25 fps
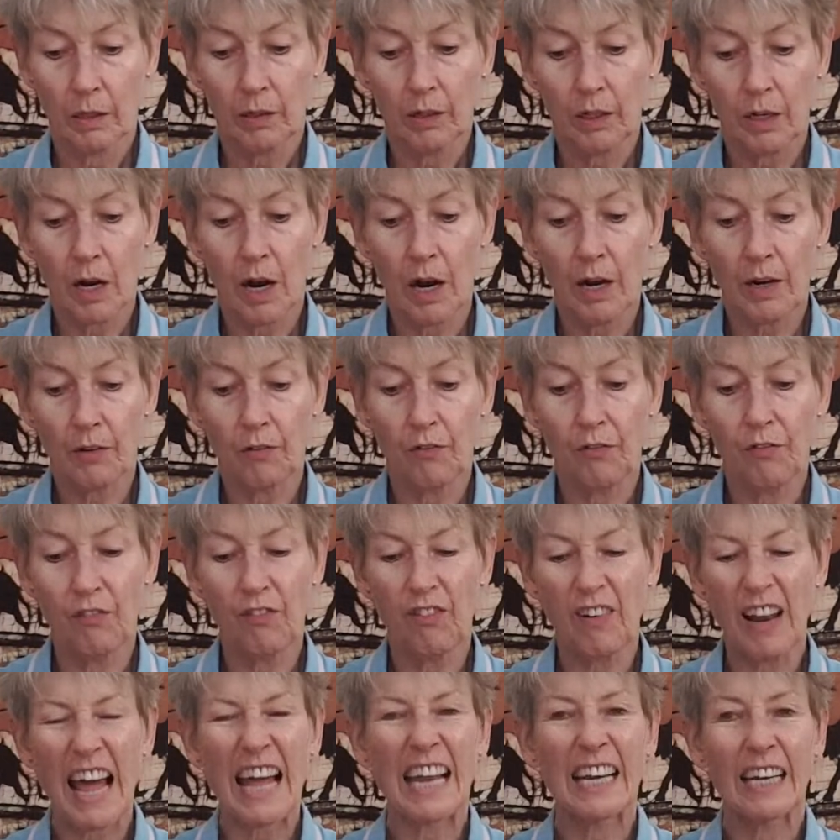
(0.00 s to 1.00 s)
kind of
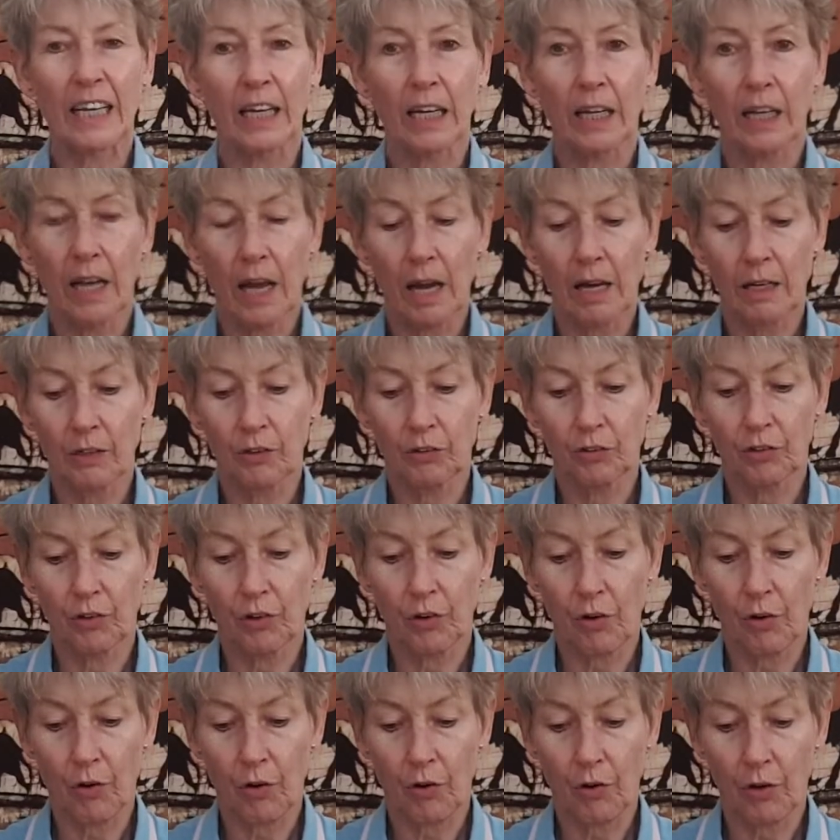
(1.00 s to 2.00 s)
flattening it out as you
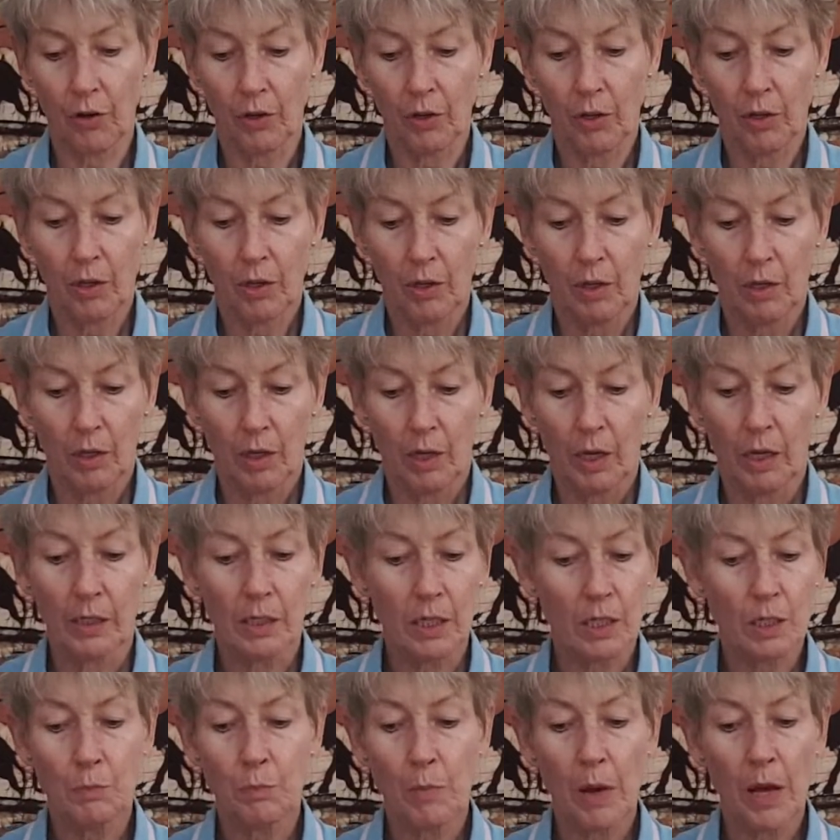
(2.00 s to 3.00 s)
go. It
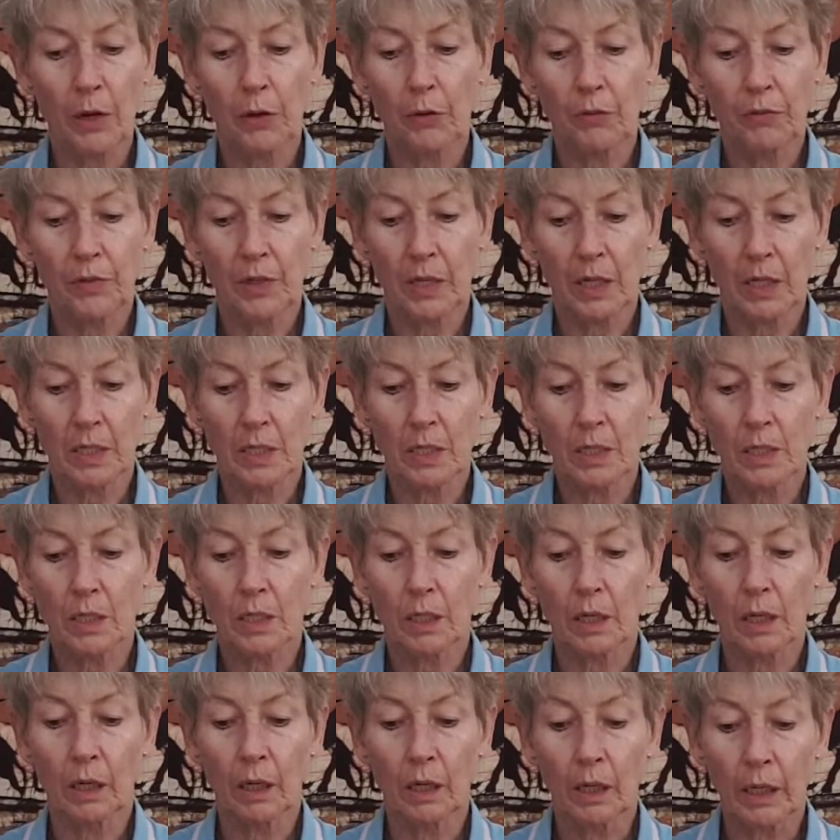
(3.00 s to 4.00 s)
doesn't matter if there's
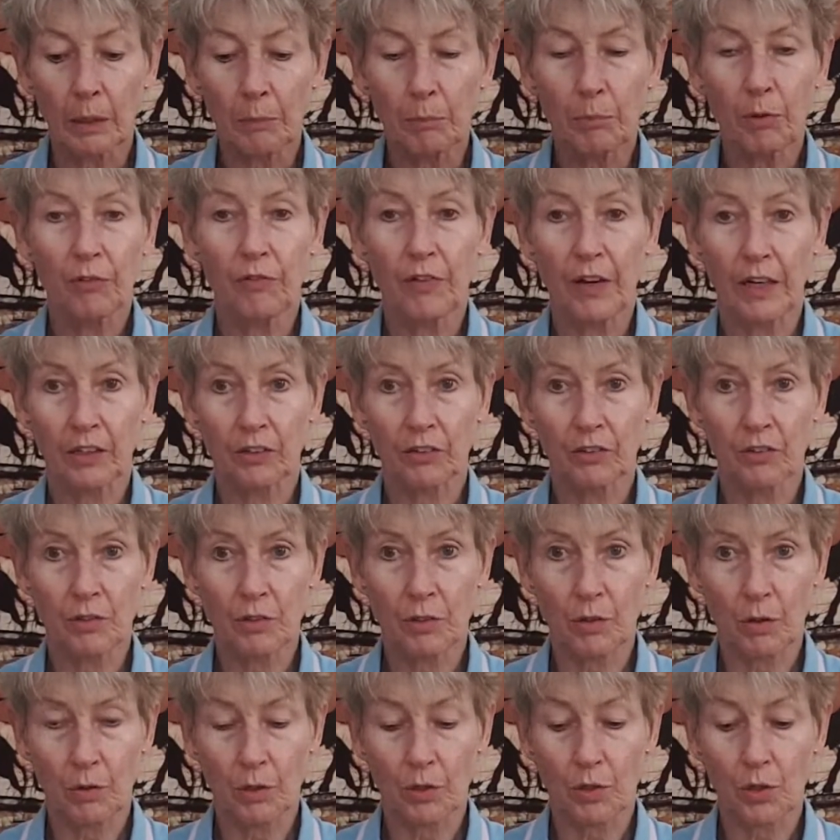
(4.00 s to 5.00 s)
imperfections
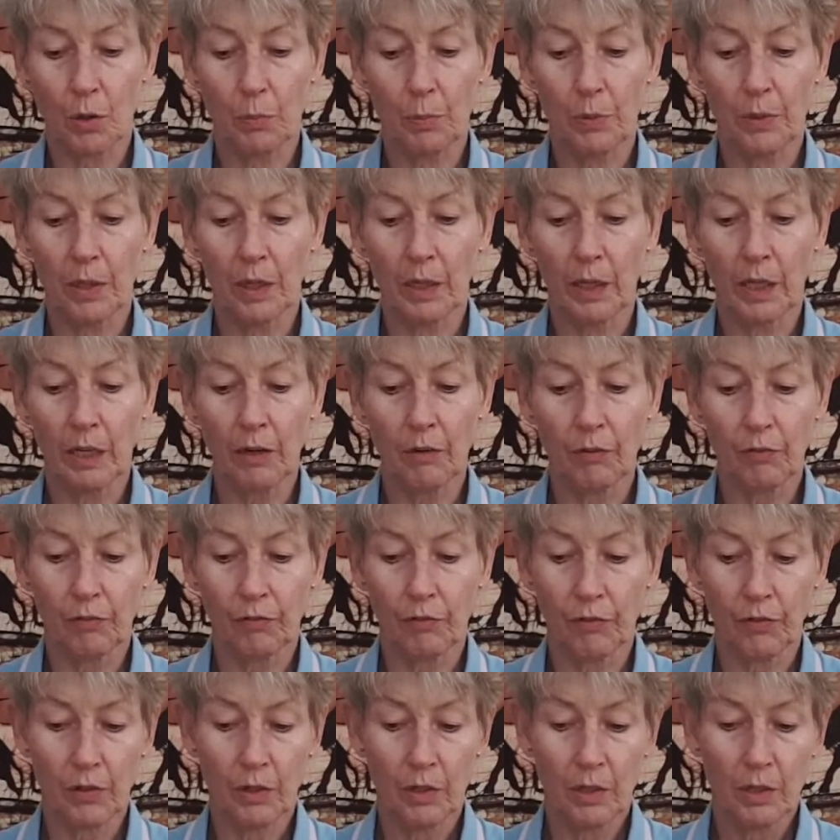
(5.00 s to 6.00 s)
on the top of the
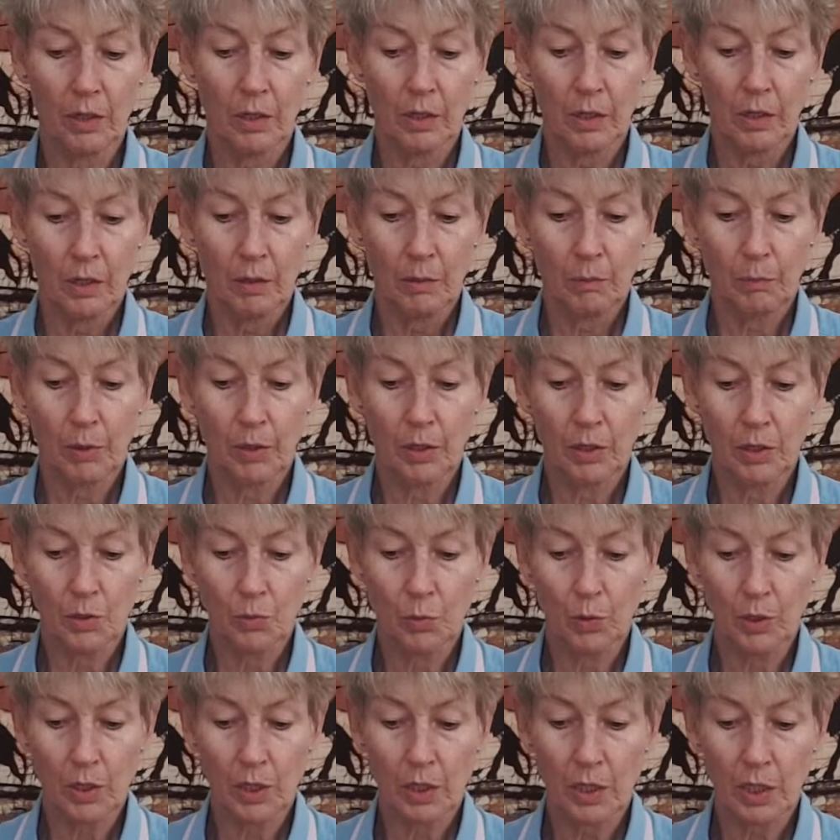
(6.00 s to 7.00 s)
leaf, because
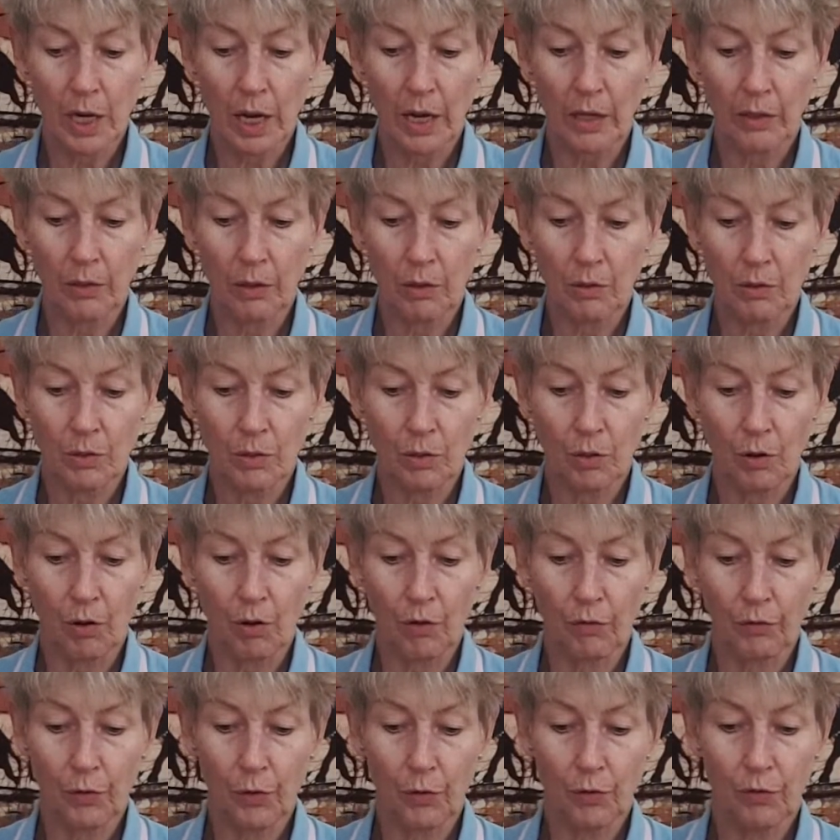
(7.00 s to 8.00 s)
when you take those
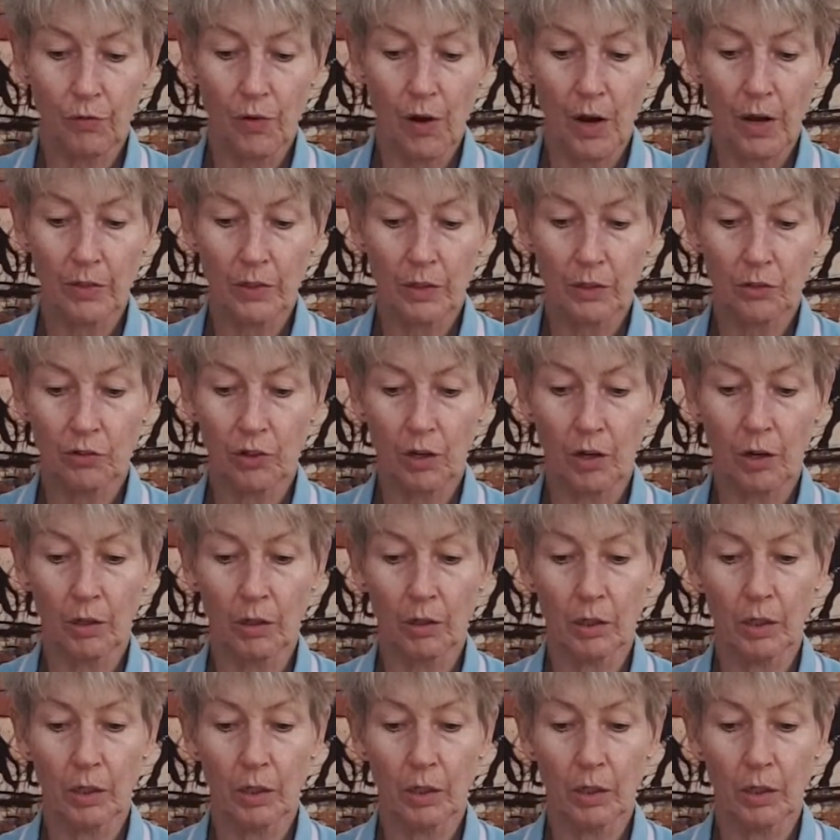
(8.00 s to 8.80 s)
off, you'll find the gel